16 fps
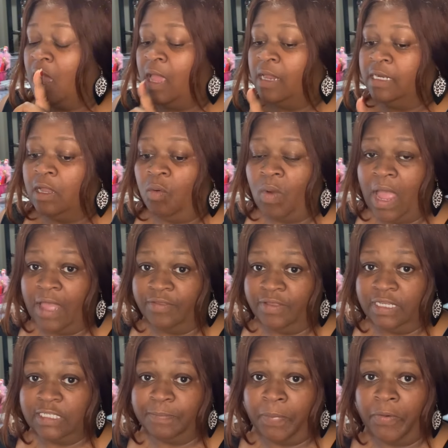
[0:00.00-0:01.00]
Now, while
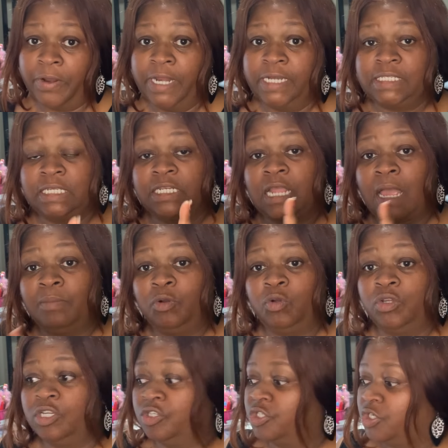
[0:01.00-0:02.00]
that's printing, I'm
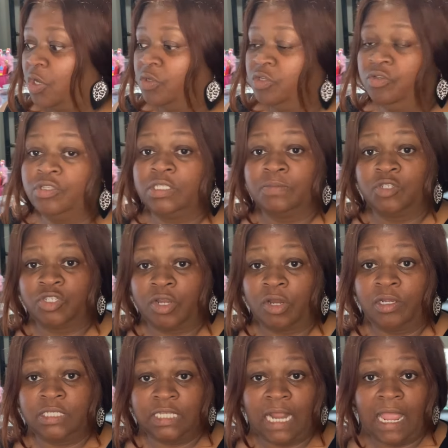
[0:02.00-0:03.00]
going to show you some
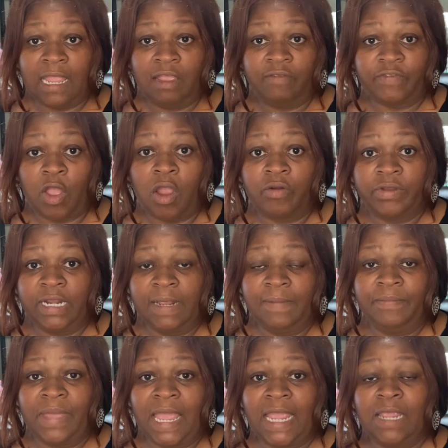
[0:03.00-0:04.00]
shirts that I have already
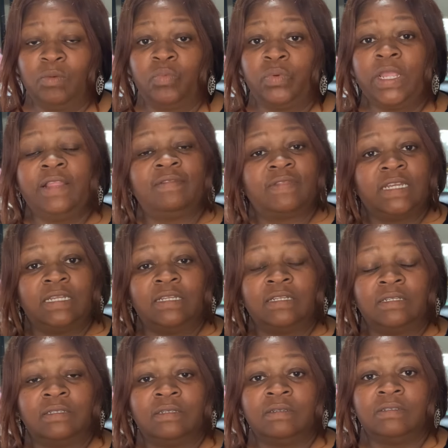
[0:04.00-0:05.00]
made with the
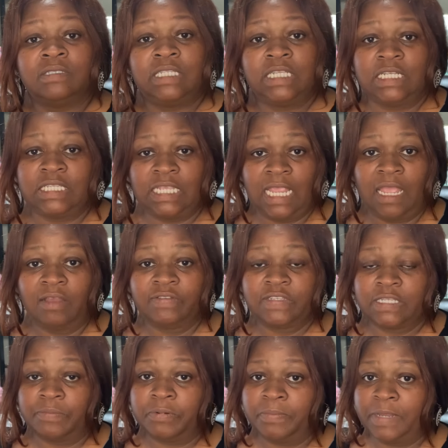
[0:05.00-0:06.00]
DTF
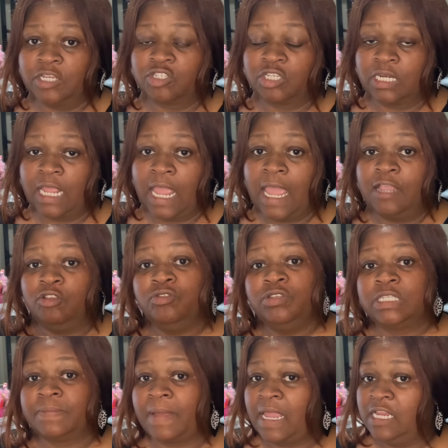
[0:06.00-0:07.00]
Sublimation hat
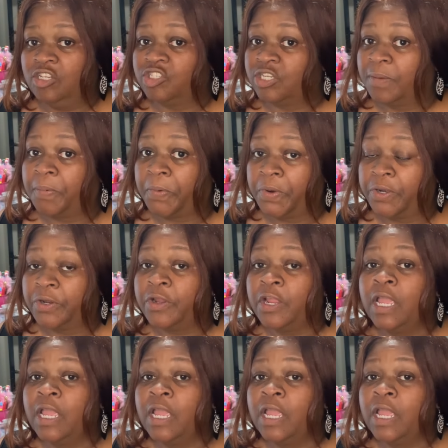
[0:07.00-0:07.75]
using my inkjet printer.